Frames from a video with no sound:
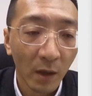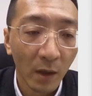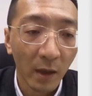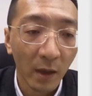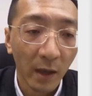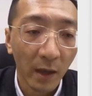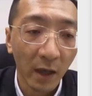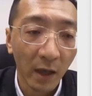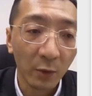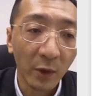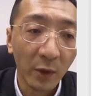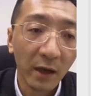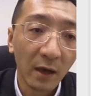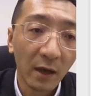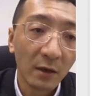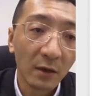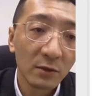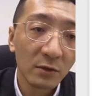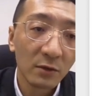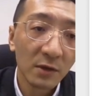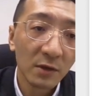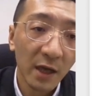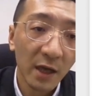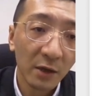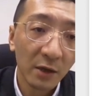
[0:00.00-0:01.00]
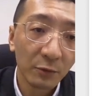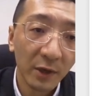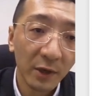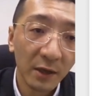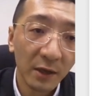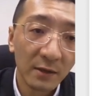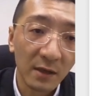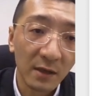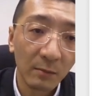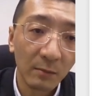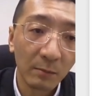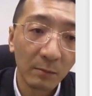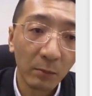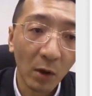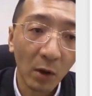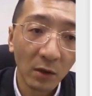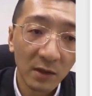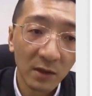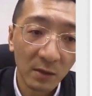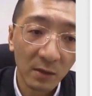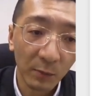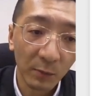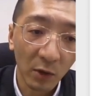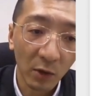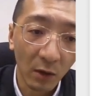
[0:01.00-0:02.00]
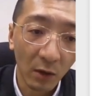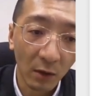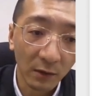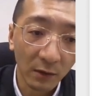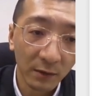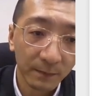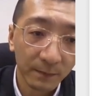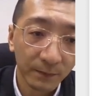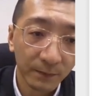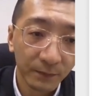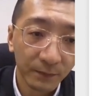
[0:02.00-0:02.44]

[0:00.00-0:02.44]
And we can also generate some box plot.